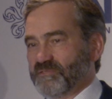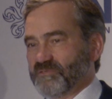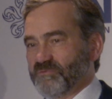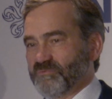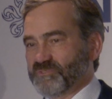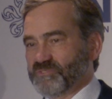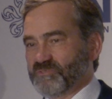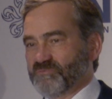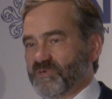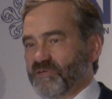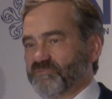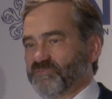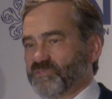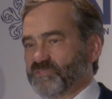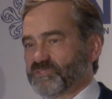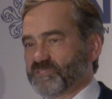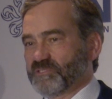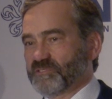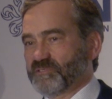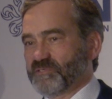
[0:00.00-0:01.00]
towards a revenue
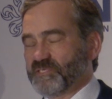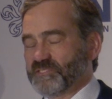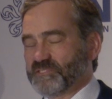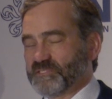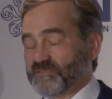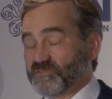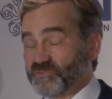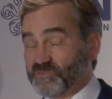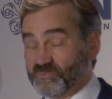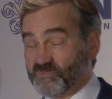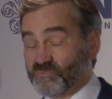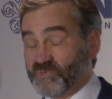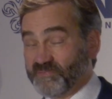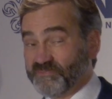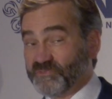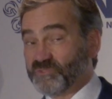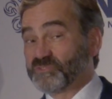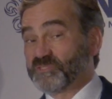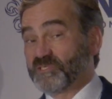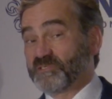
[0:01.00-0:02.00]

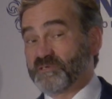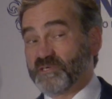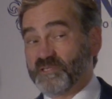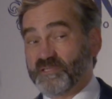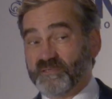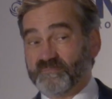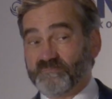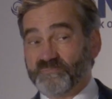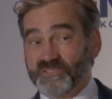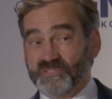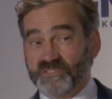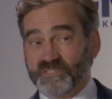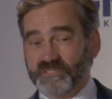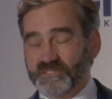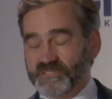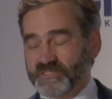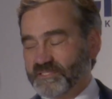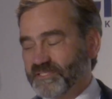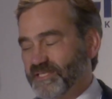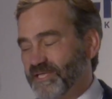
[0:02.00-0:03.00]
generating
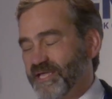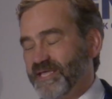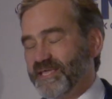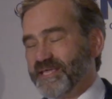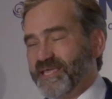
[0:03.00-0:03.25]
position,